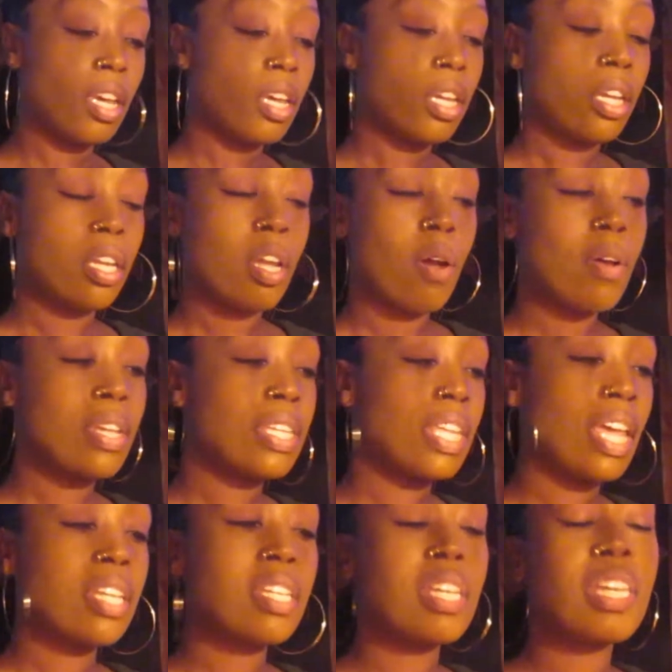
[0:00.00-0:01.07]
You know, it's
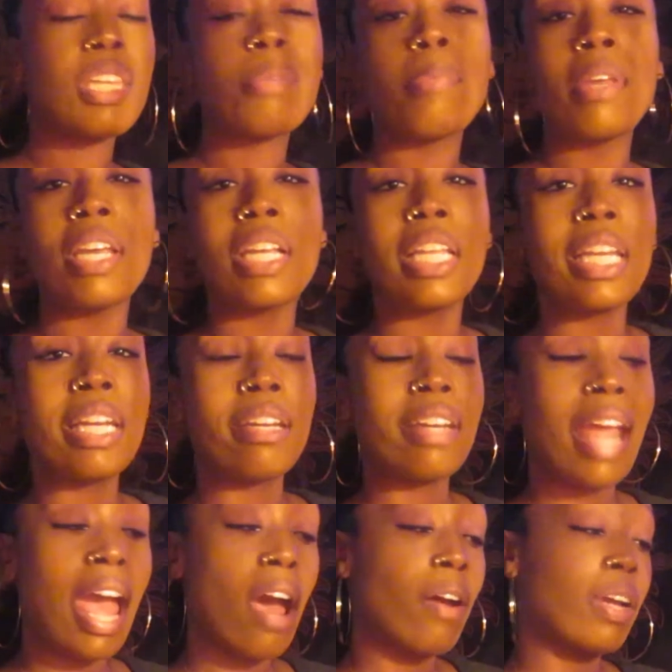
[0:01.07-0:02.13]
like shit is being cleared
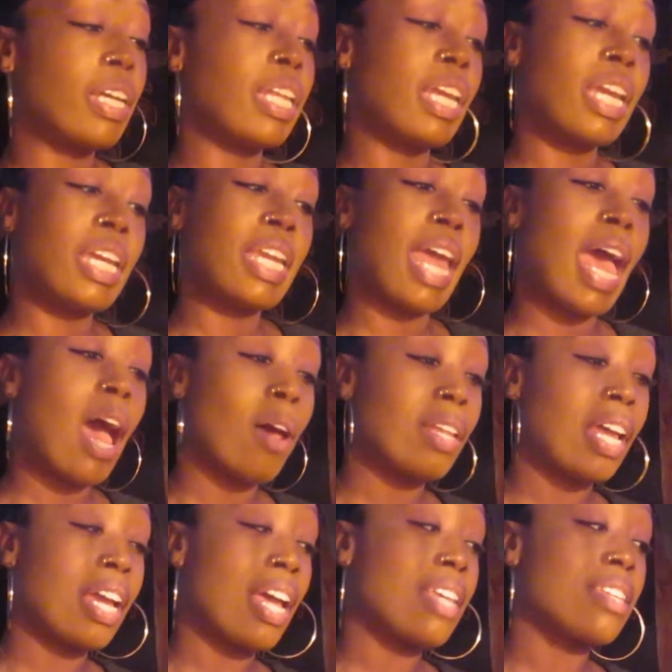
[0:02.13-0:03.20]
out and cleaned out.
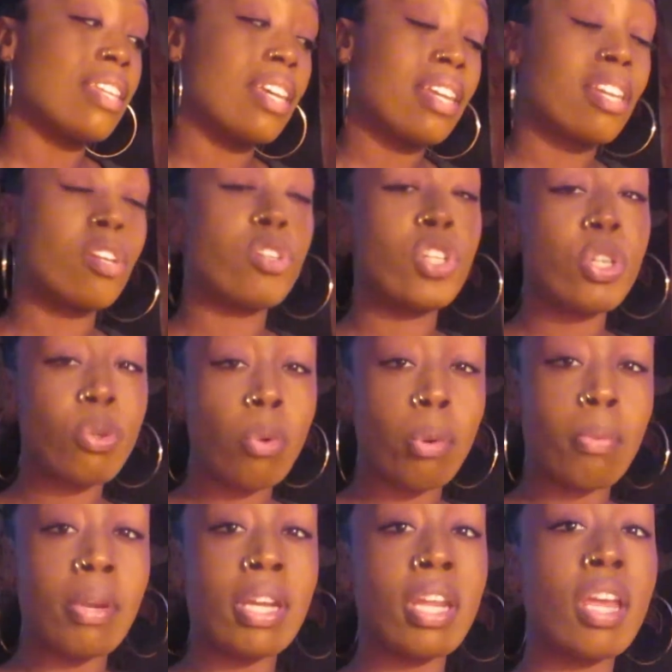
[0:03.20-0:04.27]
Like I said in your
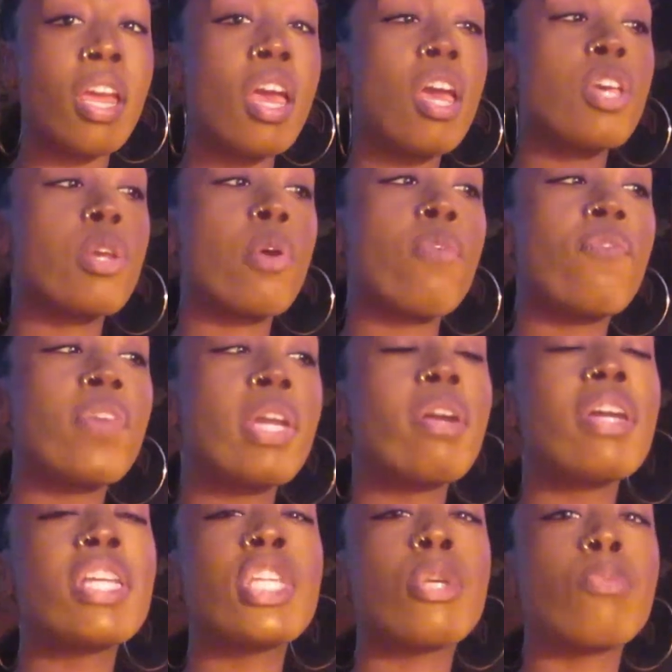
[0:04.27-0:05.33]
general reading, your fear
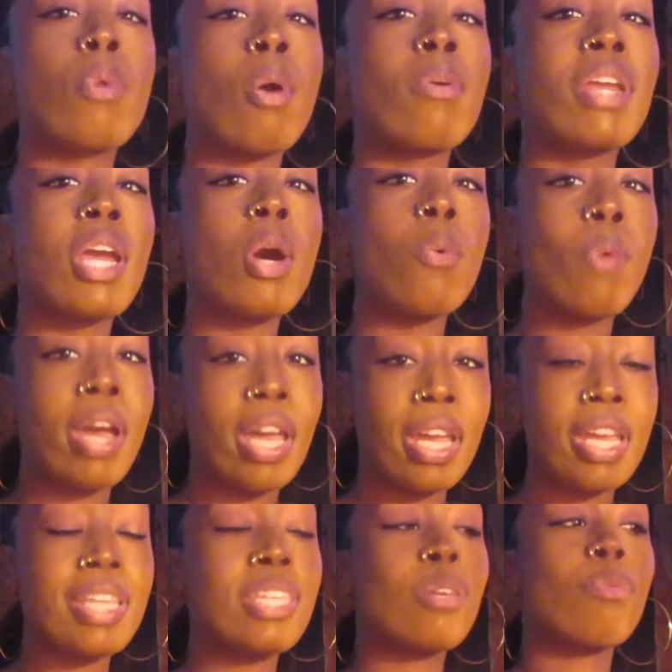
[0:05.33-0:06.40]
is eroding
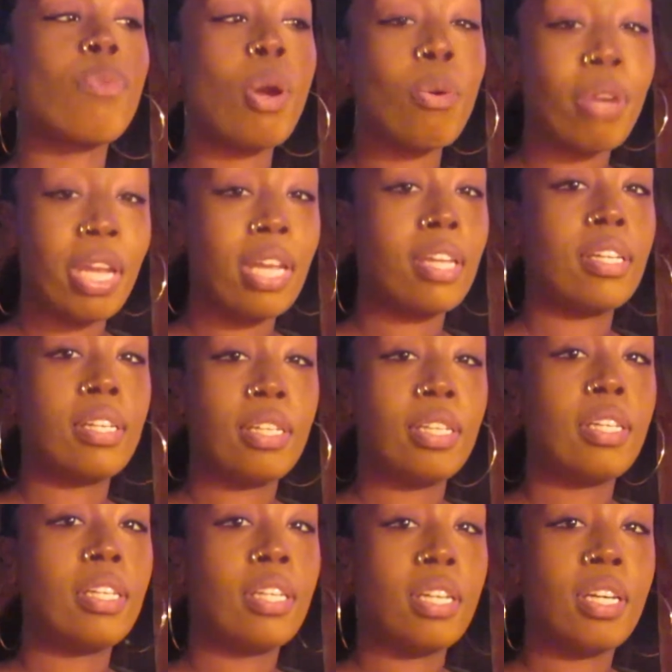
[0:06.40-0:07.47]
away. It's eroding.
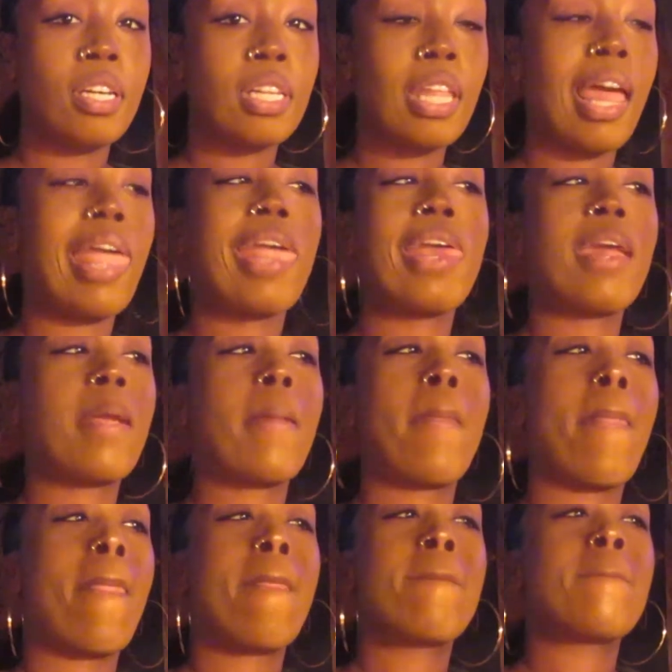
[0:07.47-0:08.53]
Like,
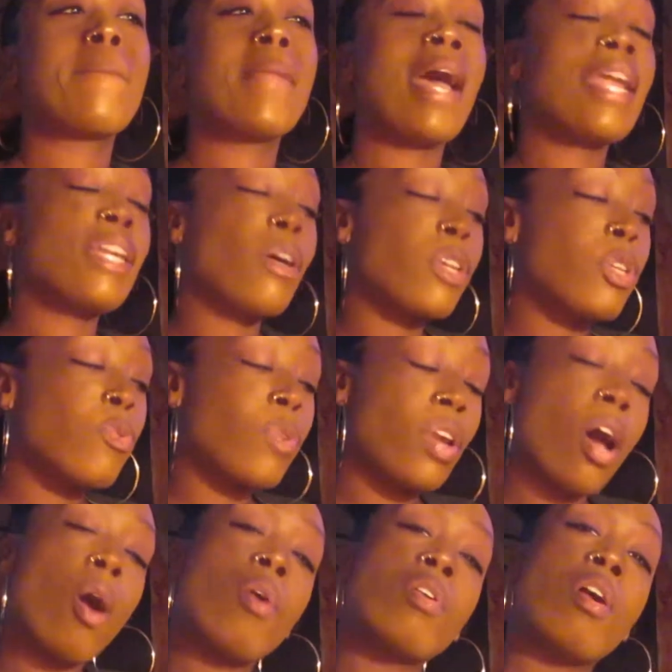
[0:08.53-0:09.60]
I know you
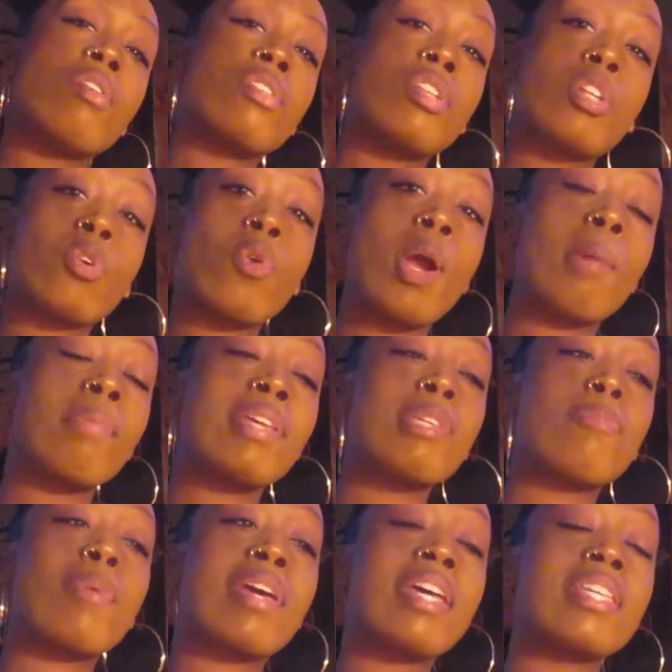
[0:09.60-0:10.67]
want to hold on to the
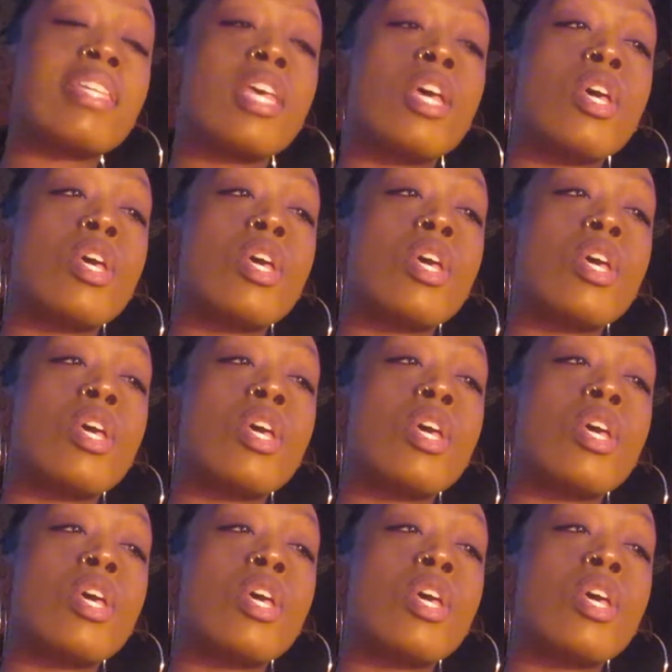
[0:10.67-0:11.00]
crumblets because